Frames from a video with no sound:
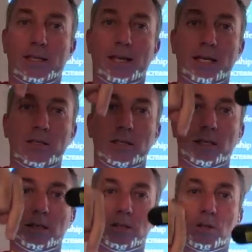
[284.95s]

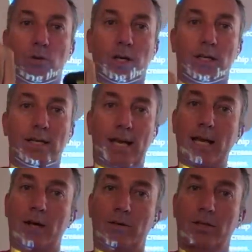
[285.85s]
density is going
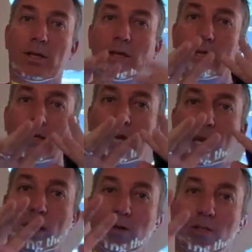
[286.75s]
down. The
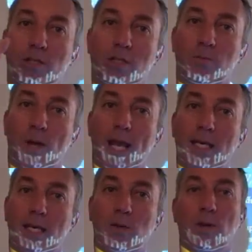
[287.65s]
air is
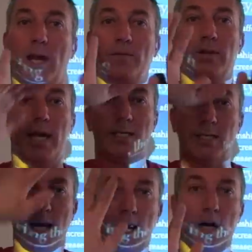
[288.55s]
expanding, we have
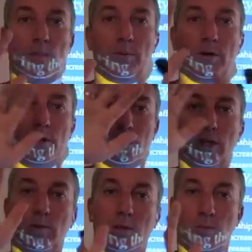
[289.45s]
less air per
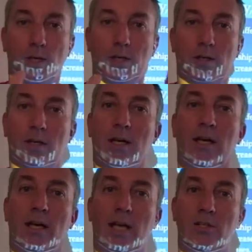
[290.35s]
cubic meter,
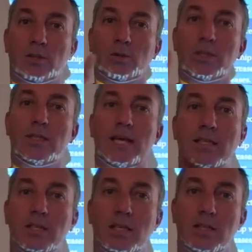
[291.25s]
and so its
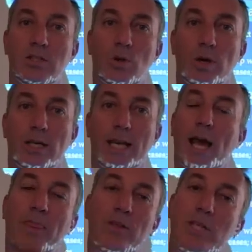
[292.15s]
density is going
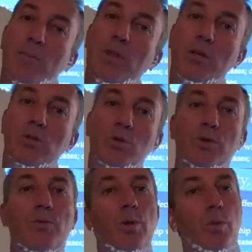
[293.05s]
down. The same thing is
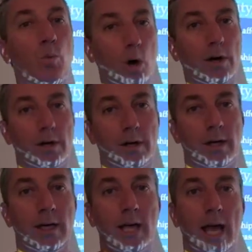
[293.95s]
true with water.
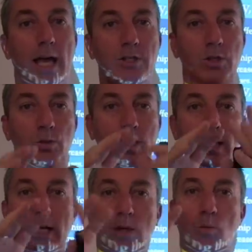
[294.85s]
As you
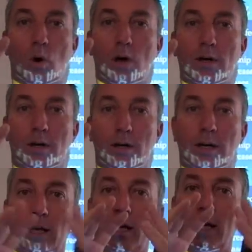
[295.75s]
heat water,
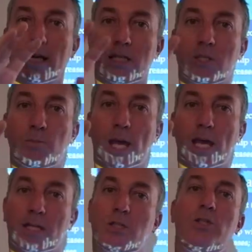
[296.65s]
it
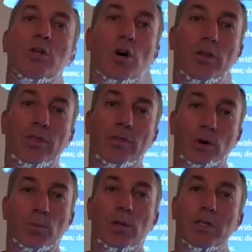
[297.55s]
expands. It's called
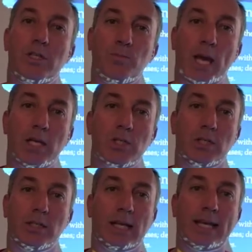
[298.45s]
thermal
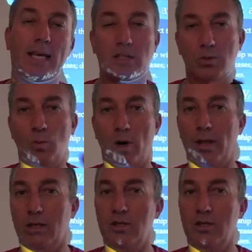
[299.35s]
expansion, and it's one of the